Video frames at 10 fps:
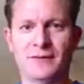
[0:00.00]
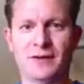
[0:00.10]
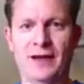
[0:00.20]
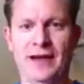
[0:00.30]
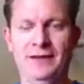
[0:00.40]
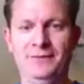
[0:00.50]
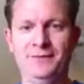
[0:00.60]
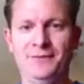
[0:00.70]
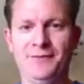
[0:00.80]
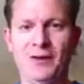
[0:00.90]
Okay?
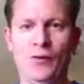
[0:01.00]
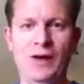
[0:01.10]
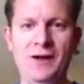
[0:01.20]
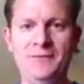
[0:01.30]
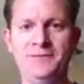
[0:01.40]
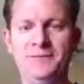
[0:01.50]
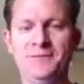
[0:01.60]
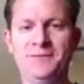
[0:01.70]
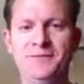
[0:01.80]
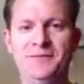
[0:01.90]
Well,
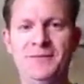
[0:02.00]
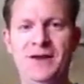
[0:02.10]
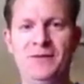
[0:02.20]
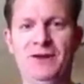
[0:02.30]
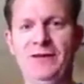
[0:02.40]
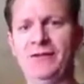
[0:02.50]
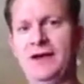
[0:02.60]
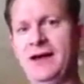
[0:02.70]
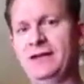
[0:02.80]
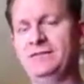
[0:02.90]
believe it or
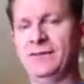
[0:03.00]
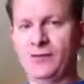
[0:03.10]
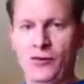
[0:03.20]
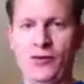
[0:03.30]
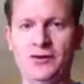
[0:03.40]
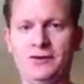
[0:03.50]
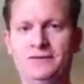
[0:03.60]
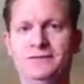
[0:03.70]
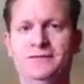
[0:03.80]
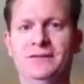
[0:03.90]
not, of
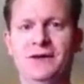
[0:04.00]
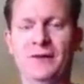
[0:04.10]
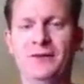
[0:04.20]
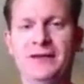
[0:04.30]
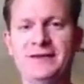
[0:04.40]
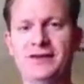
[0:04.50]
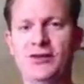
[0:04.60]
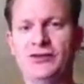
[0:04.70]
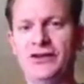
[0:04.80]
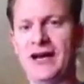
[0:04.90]
course, a couple of days
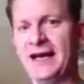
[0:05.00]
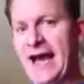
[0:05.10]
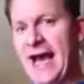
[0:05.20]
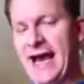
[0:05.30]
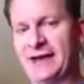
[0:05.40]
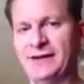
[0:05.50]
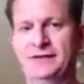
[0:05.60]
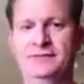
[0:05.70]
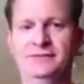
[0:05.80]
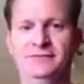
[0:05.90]
ago she got
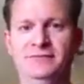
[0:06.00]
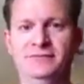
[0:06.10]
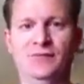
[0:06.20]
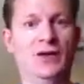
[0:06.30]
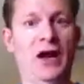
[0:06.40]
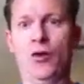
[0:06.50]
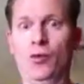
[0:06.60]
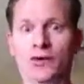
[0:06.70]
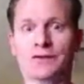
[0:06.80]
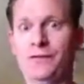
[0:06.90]
hacked. Our
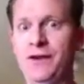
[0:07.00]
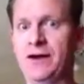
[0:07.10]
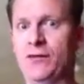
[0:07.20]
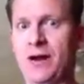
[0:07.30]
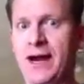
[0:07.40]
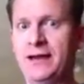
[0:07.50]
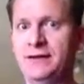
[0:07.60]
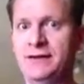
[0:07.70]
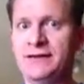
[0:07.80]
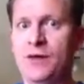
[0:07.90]
worst fear,
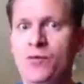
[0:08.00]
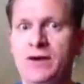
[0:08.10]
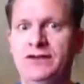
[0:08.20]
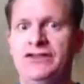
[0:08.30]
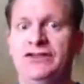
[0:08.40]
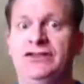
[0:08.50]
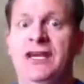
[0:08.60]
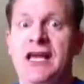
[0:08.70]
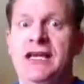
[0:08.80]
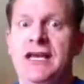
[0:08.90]
right? Someone's
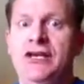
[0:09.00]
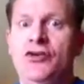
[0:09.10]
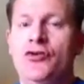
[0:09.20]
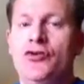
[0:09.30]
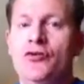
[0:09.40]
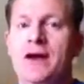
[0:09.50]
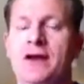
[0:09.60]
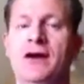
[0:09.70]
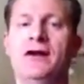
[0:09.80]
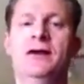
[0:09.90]
taking your
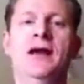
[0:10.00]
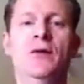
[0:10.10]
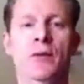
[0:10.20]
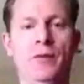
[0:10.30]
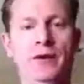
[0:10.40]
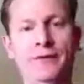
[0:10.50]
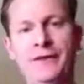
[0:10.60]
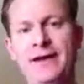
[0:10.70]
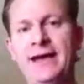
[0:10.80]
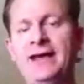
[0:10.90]
credit card. When we went on
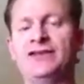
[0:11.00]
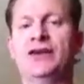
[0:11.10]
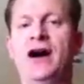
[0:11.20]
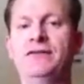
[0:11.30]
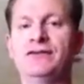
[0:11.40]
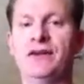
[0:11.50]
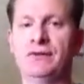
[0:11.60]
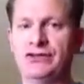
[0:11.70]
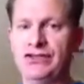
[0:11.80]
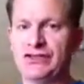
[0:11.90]
vacation, obviously
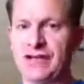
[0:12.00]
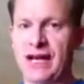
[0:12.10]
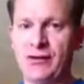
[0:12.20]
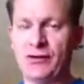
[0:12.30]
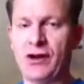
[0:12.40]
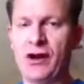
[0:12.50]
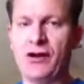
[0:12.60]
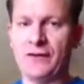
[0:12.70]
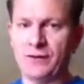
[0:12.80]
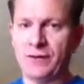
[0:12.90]
when she scanned her
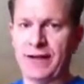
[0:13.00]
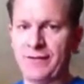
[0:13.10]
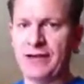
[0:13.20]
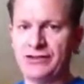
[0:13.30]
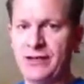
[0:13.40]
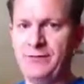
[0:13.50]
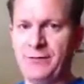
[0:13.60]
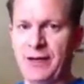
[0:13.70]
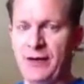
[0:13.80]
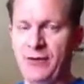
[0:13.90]
card, that's why they have that
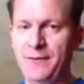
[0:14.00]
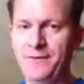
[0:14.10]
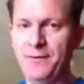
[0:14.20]
chip now.